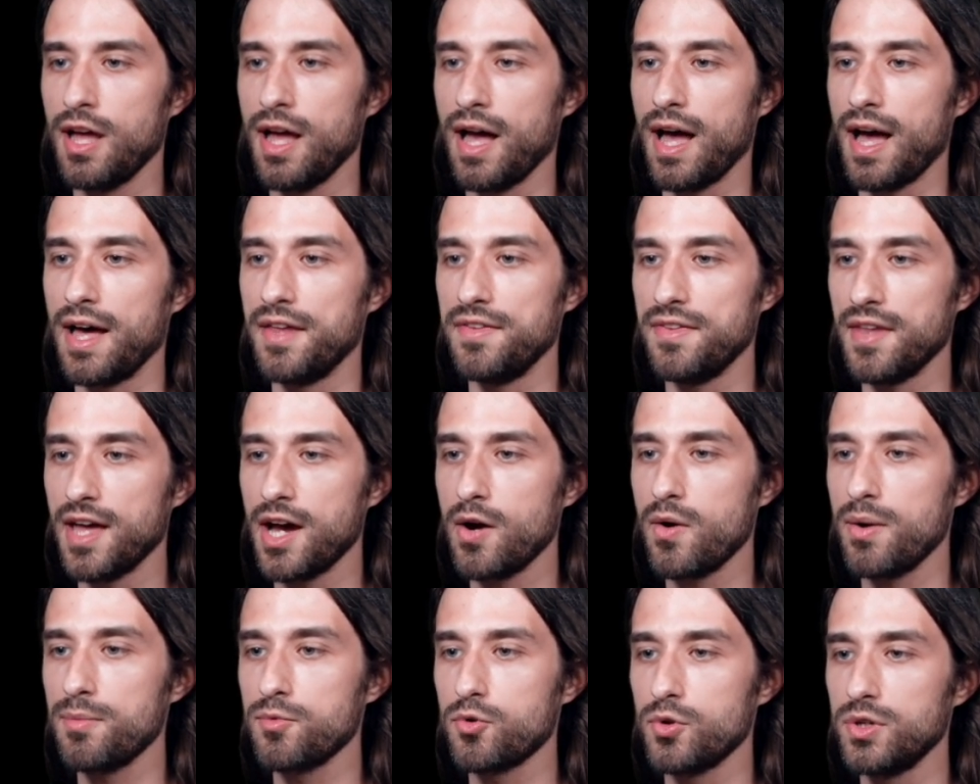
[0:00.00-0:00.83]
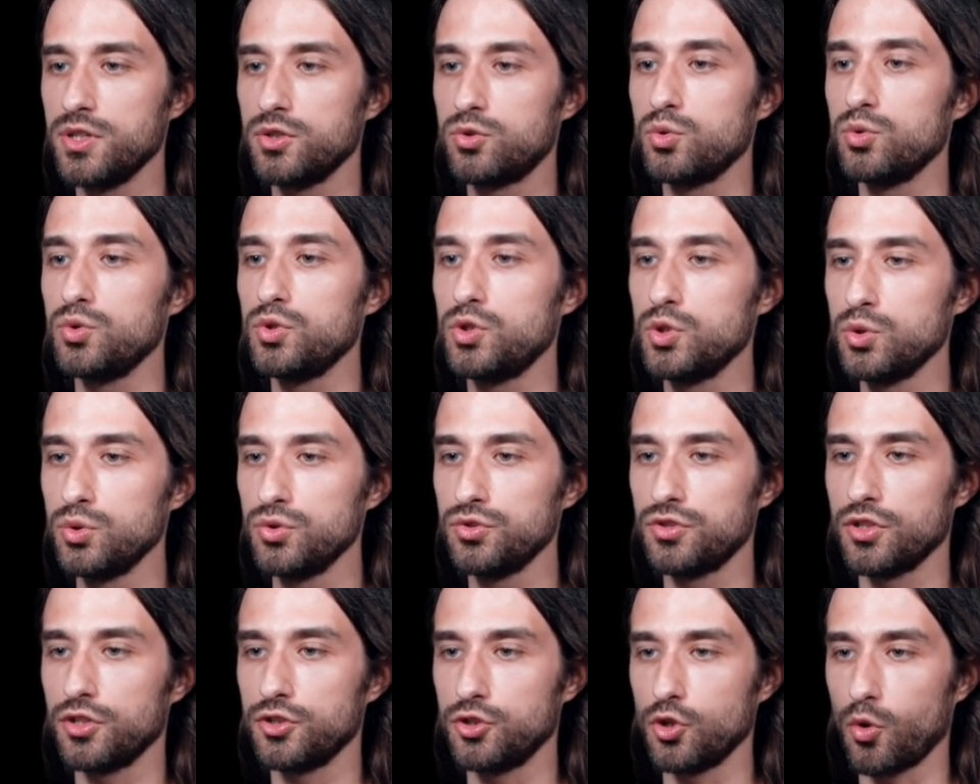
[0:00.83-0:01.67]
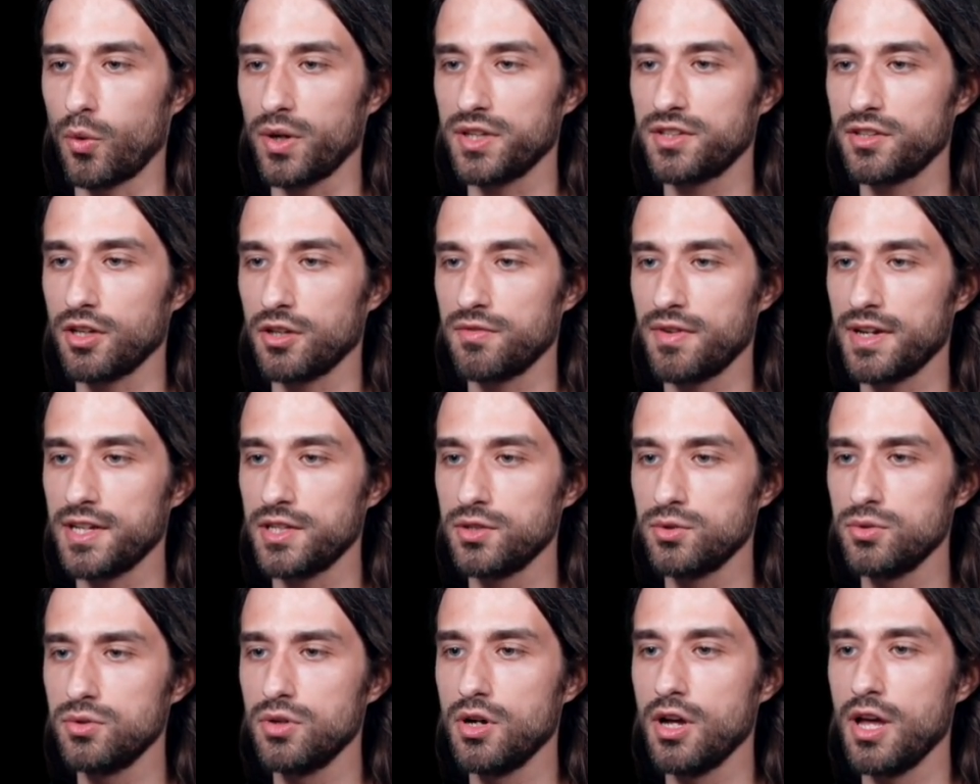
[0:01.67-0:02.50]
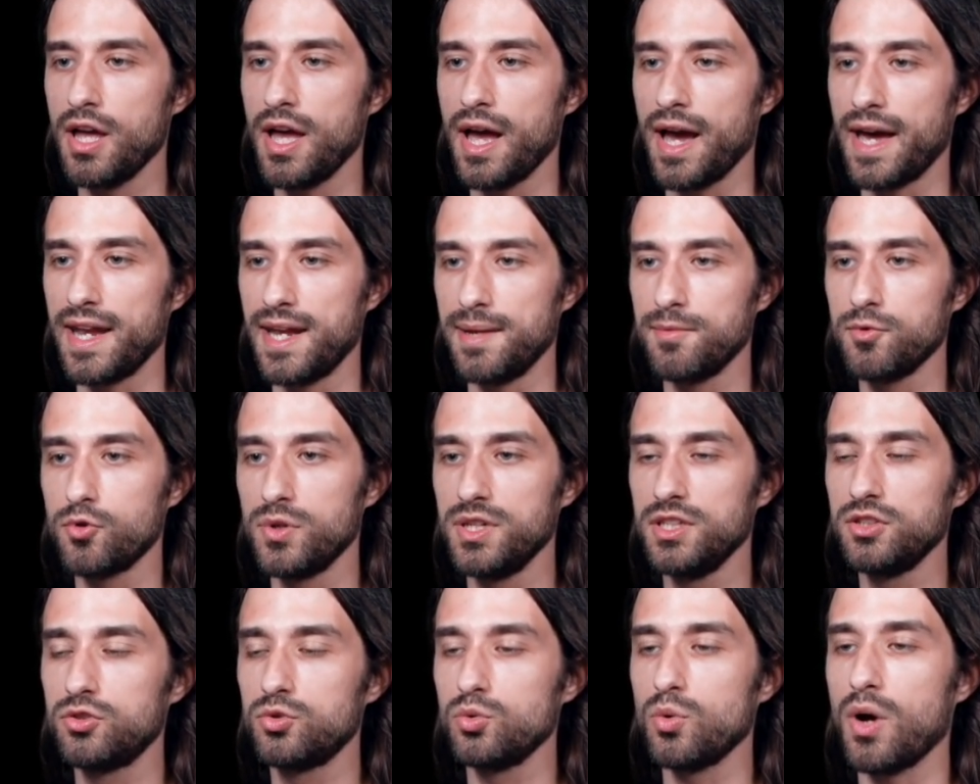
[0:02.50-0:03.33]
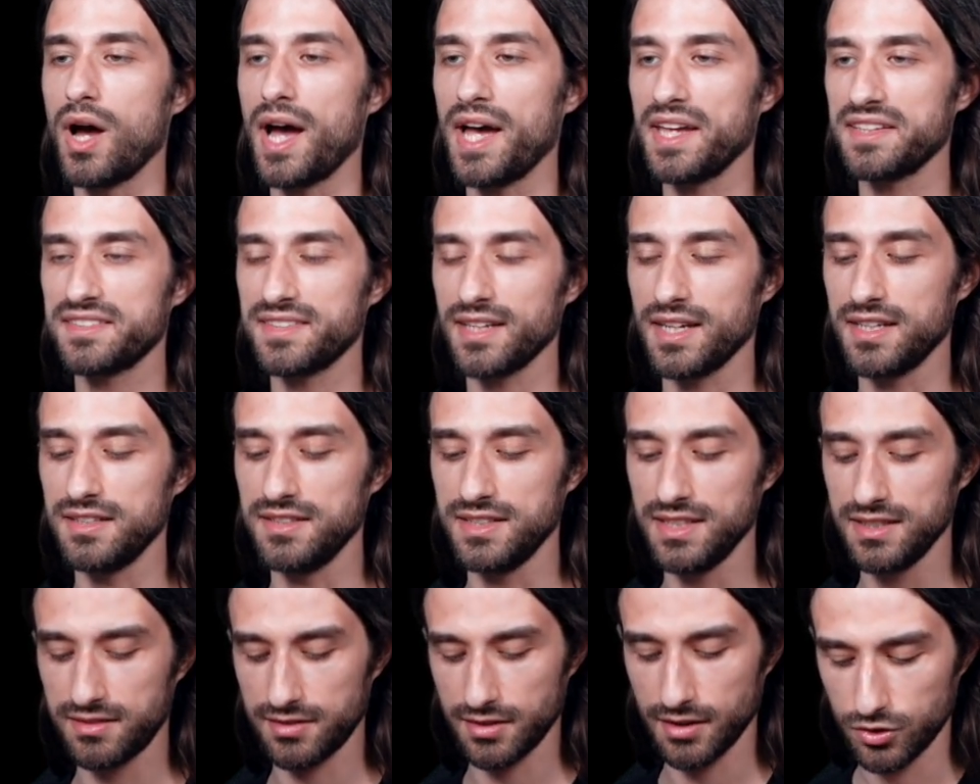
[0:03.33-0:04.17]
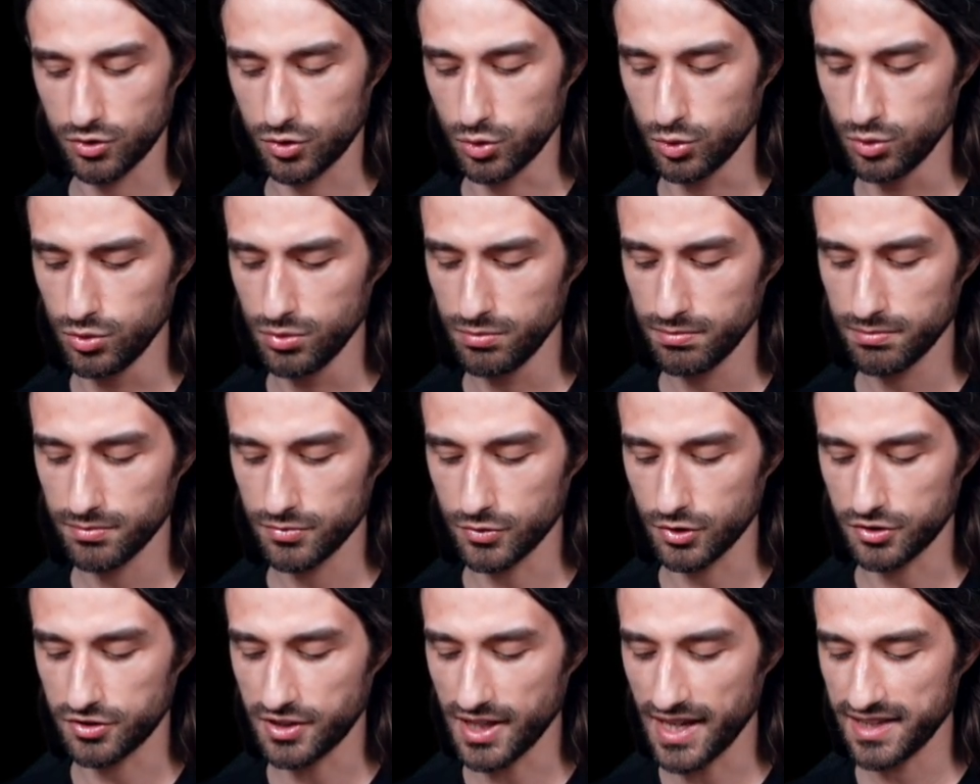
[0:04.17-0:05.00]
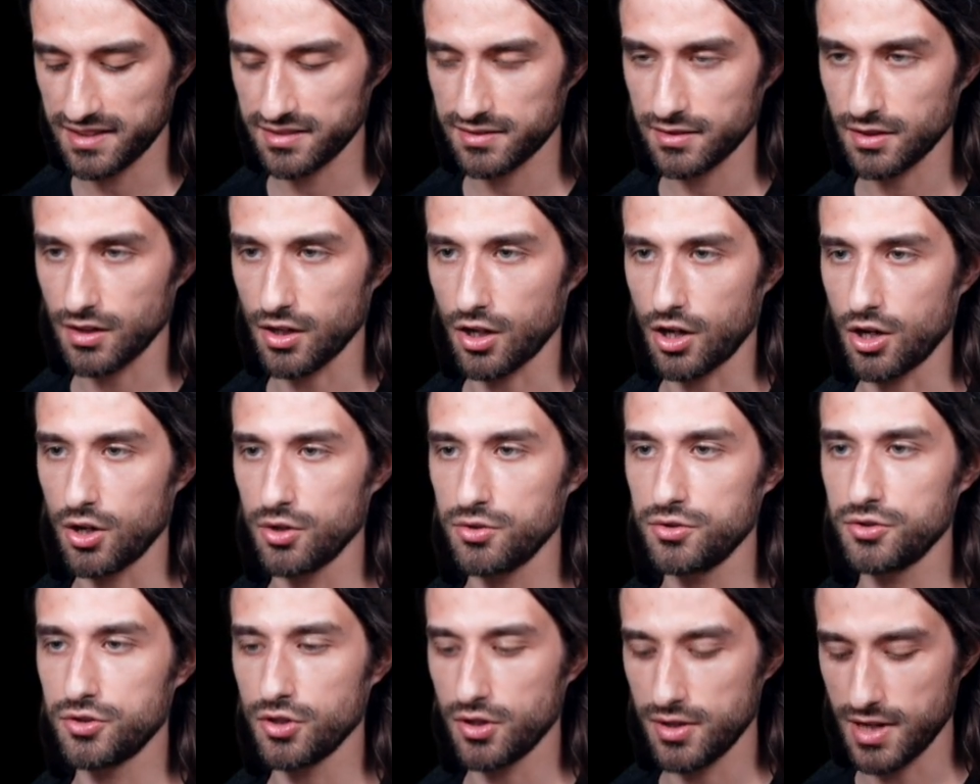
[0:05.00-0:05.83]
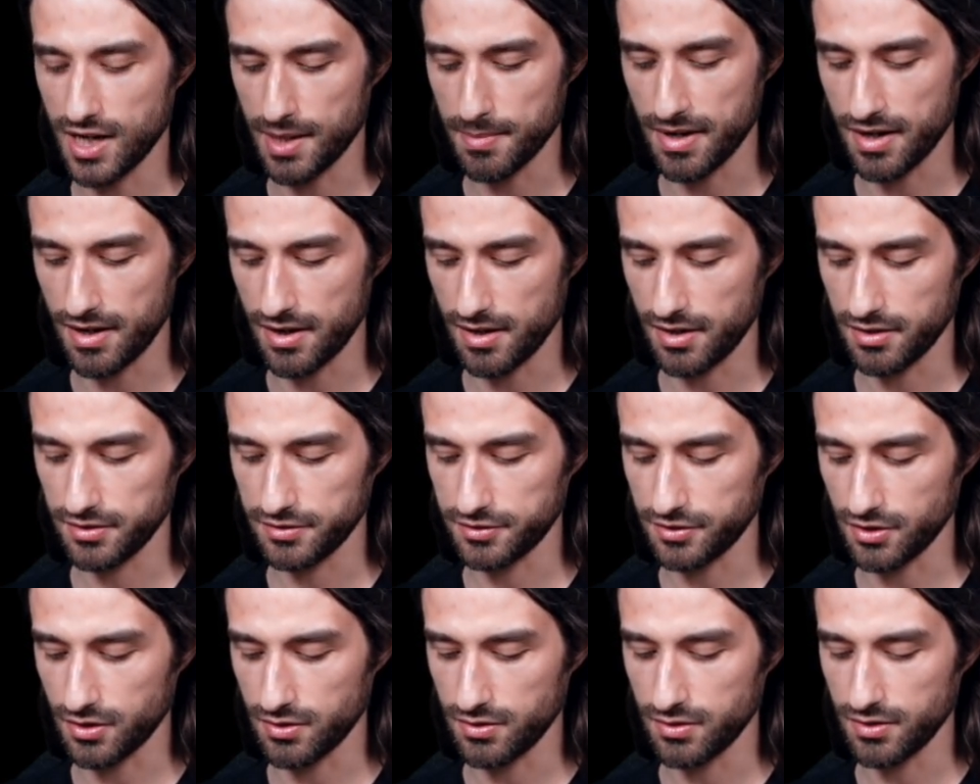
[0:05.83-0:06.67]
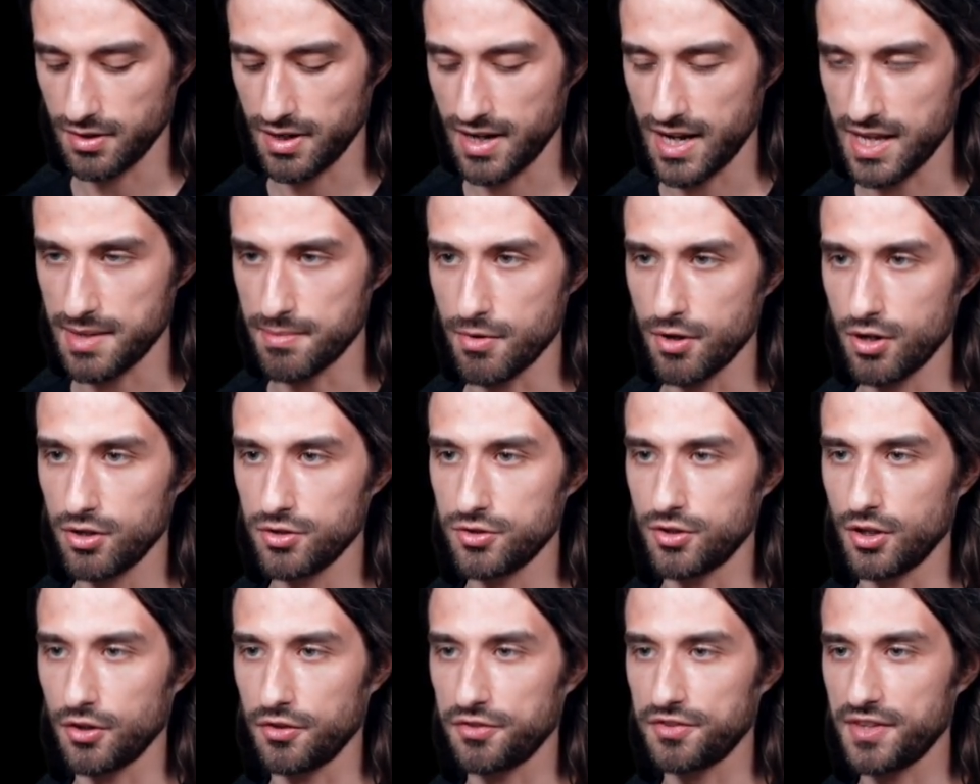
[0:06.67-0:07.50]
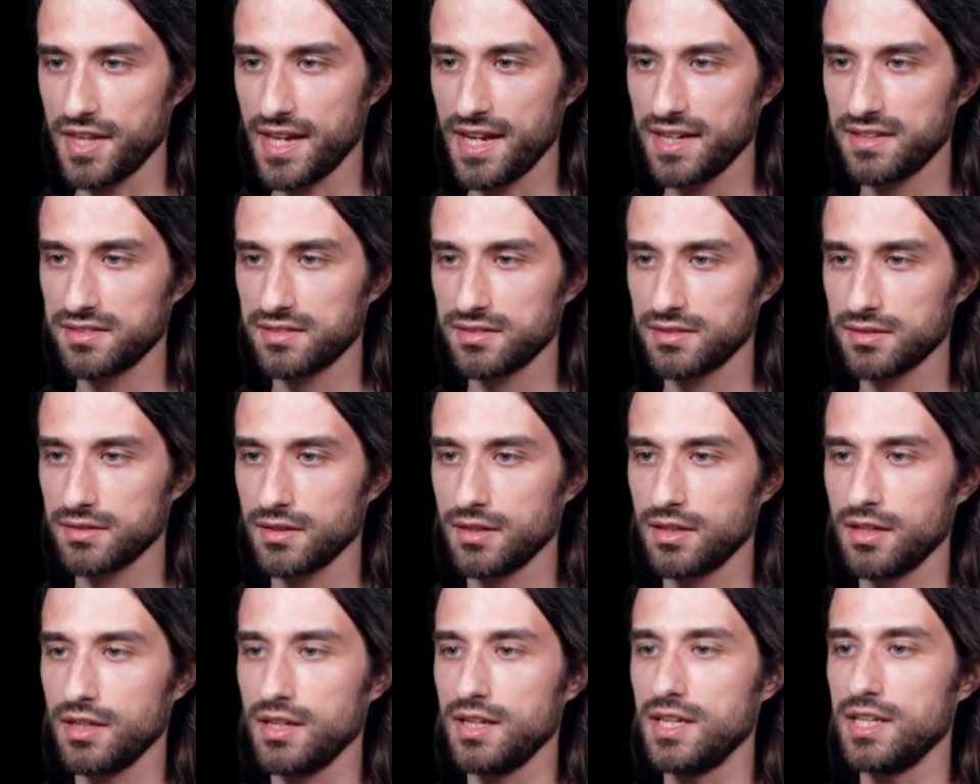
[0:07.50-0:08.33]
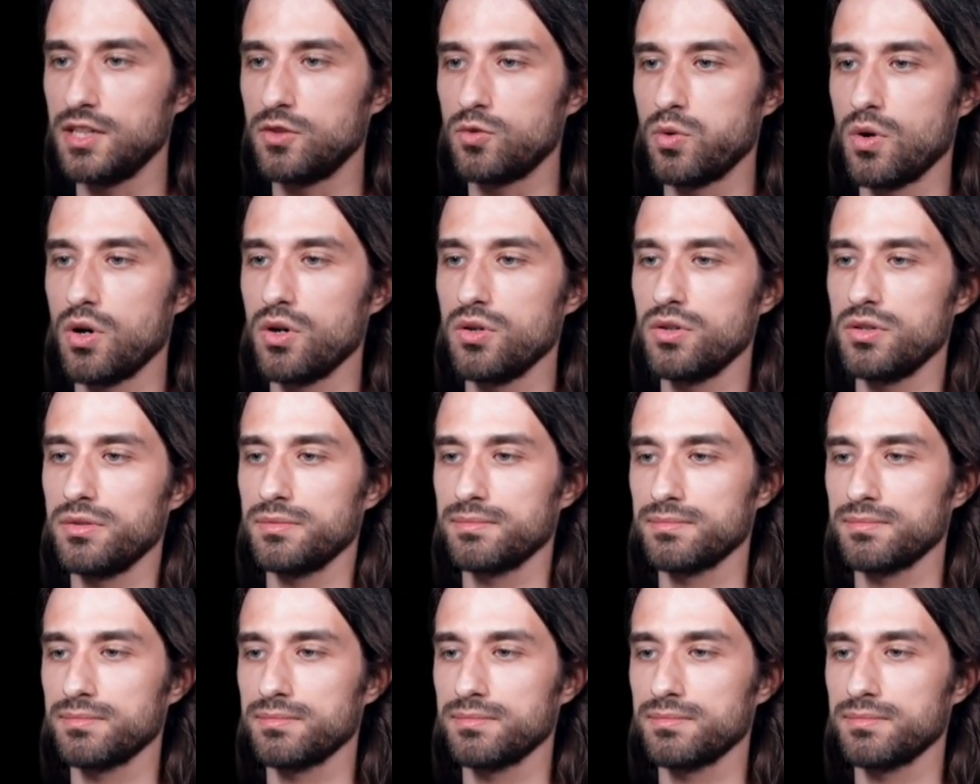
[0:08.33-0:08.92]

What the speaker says: And now I'm going to use the return value and I'm going to assign it to the text on the label. So label.text equal